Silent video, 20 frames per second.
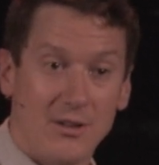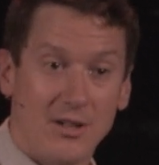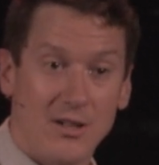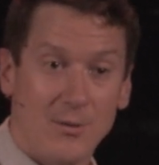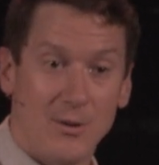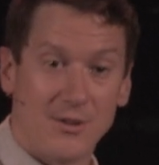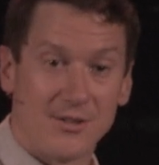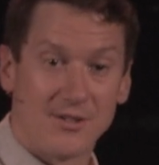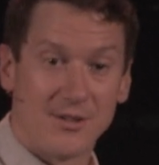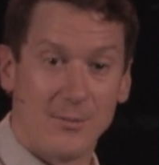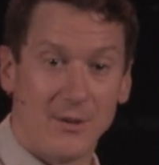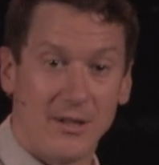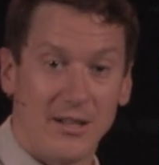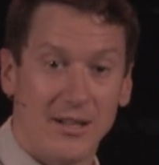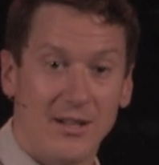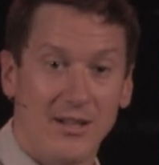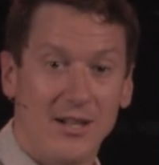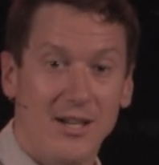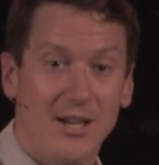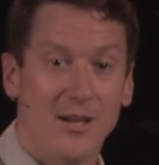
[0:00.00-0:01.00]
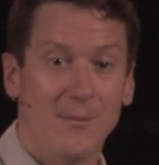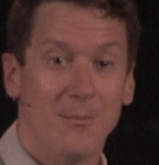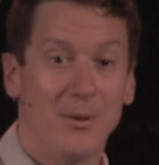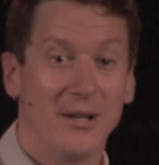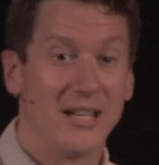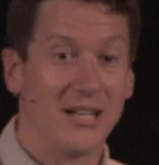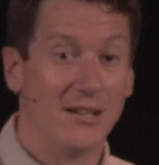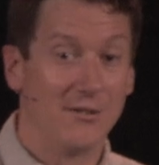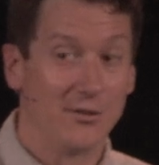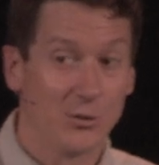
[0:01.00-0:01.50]
come on, somebody, but
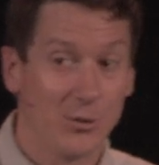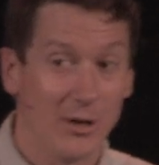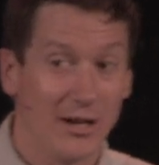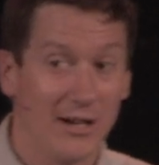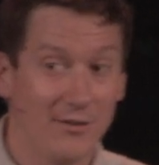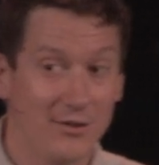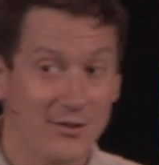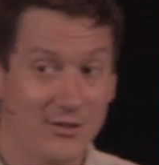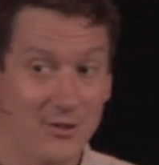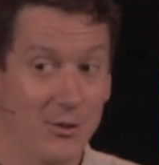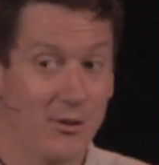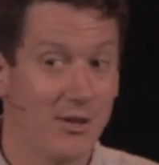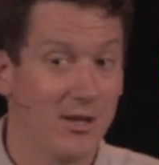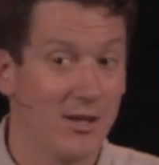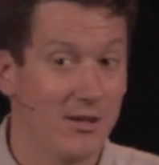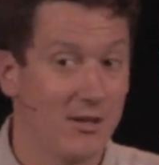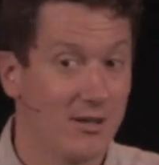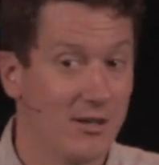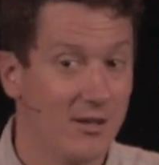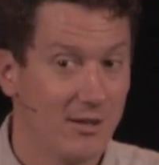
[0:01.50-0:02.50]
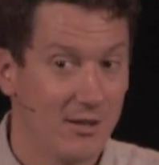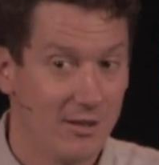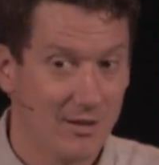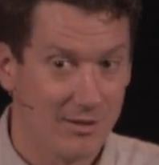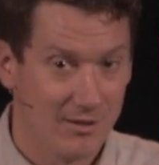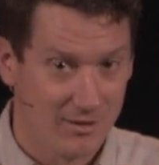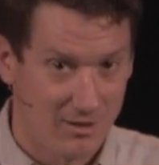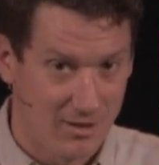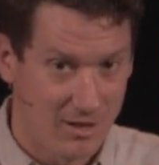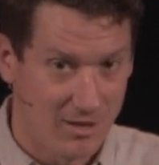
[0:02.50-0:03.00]
gives grace to the
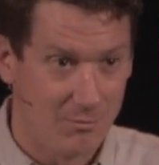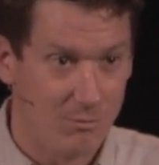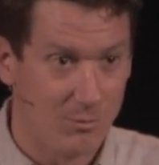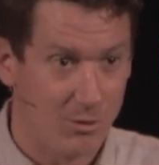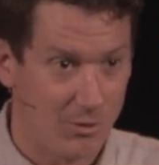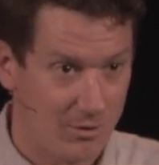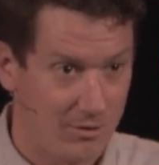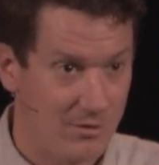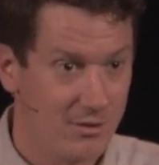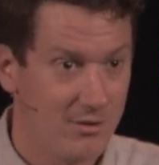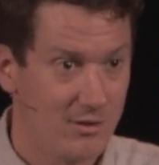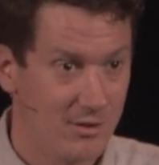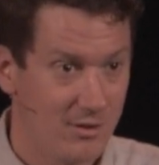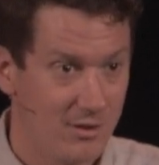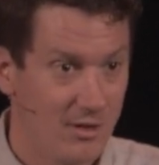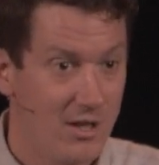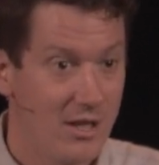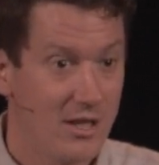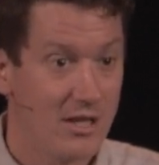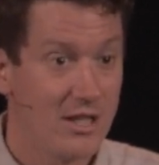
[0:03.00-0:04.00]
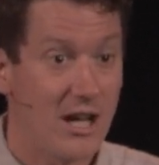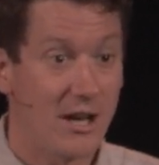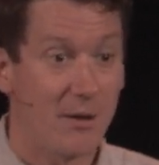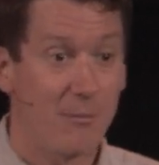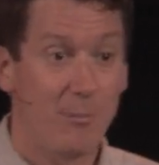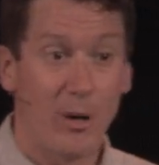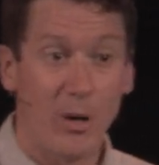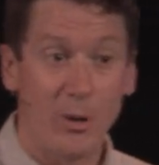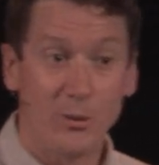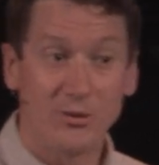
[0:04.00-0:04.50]
humble. God
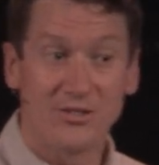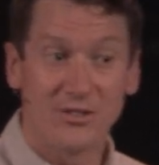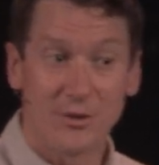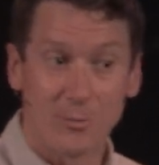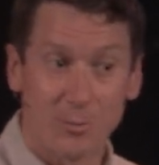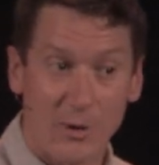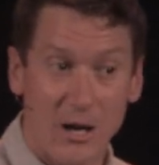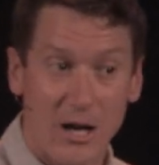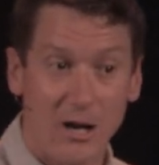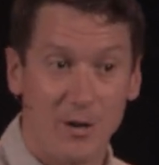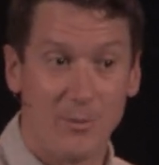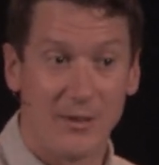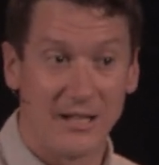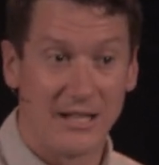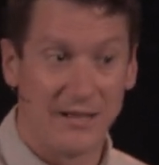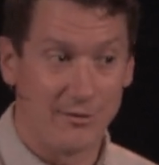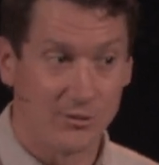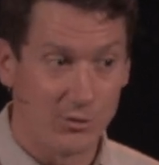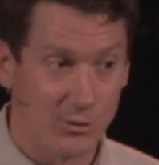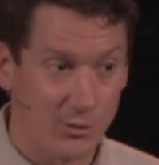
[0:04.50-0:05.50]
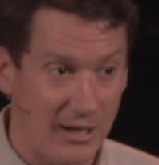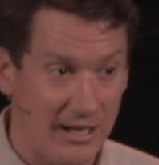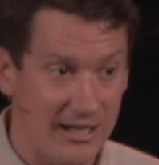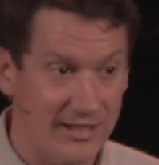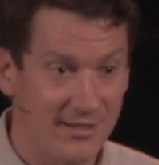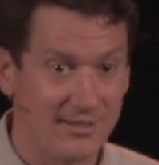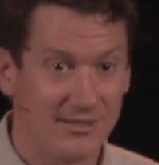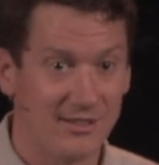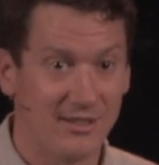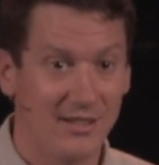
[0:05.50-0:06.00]
opposes the proud, but gives
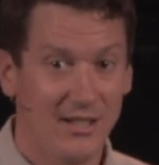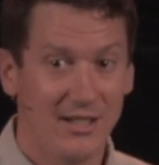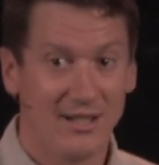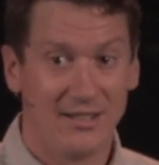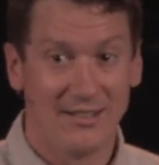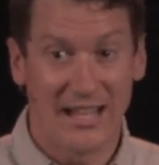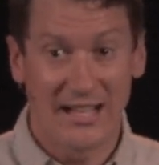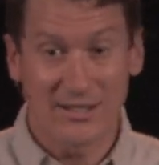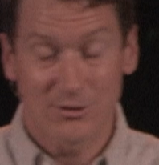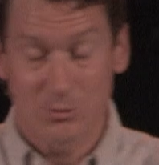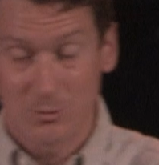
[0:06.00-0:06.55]
grace. That's